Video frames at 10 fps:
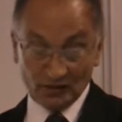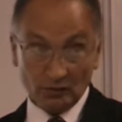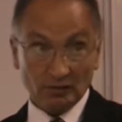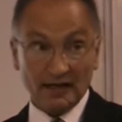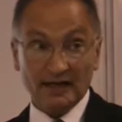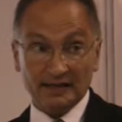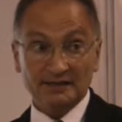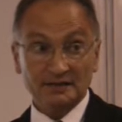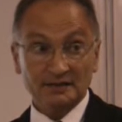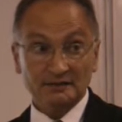"You're
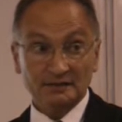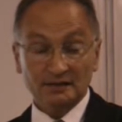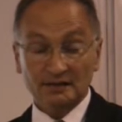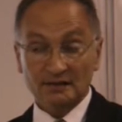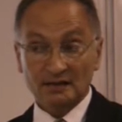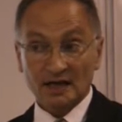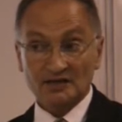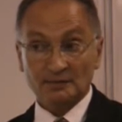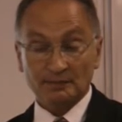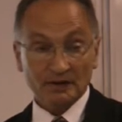late,"
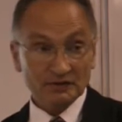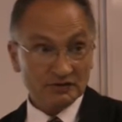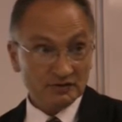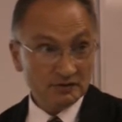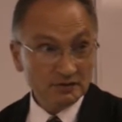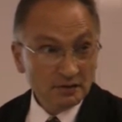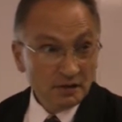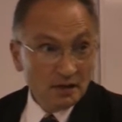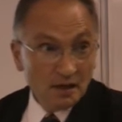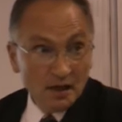as opposed to
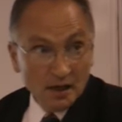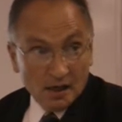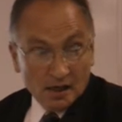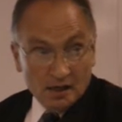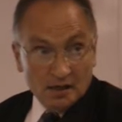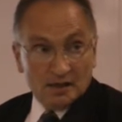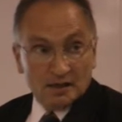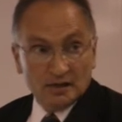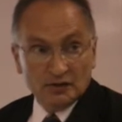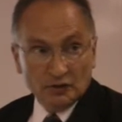
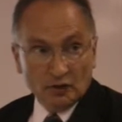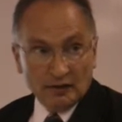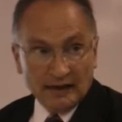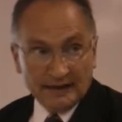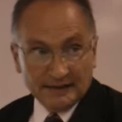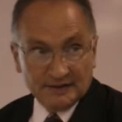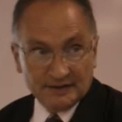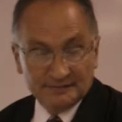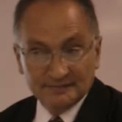"You're late."